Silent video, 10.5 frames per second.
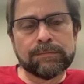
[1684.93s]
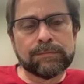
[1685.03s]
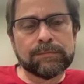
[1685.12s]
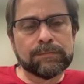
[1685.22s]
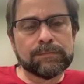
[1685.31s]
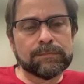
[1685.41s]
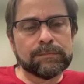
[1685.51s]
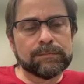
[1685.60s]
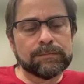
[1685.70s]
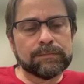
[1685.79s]

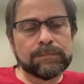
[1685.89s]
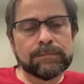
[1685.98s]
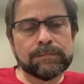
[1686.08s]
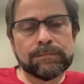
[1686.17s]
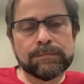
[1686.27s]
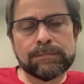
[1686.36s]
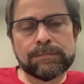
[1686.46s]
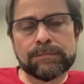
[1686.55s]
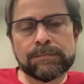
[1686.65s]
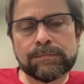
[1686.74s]

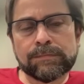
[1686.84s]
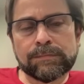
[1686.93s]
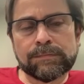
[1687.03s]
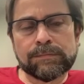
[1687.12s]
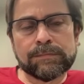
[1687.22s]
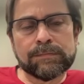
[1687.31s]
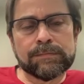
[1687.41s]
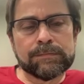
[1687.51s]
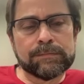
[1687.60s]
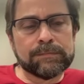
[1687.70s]

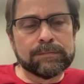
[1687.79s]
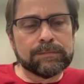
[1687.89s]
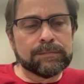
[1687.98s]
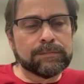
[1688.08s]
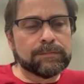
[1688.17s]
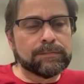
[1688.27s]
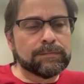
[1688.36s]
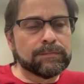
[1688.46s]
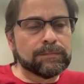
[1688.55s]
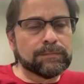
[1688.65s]

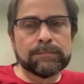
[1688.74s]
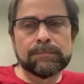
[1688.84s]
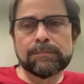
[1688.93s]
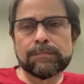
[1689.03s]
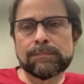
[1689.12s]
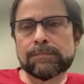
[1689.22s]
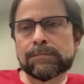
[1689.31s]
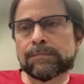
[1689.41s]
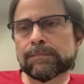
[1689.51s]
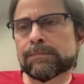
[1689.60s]

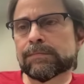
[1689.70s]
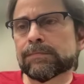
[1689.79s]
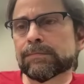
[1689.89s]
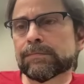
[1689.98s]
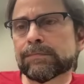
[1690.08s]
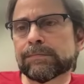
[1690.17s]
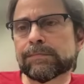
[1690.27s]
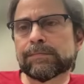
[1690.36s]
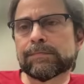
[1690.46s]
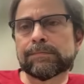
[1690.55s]

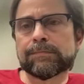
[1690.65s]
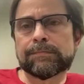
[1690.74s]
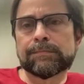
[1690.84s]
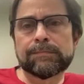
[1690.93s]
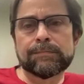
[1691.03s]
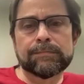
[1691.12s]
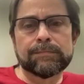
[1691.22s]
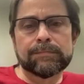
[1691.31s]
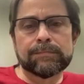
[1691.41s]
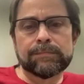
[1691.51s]

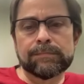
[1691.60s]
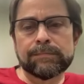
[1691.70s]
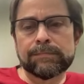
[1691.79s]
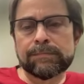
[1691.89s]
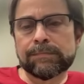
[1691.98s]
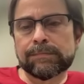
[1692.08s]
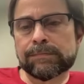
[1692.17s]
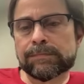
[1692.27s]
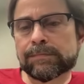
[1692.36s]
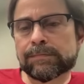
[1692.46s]

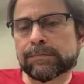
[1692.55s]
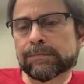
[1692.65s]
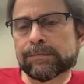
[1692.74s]
No words are spoken by the person on screen.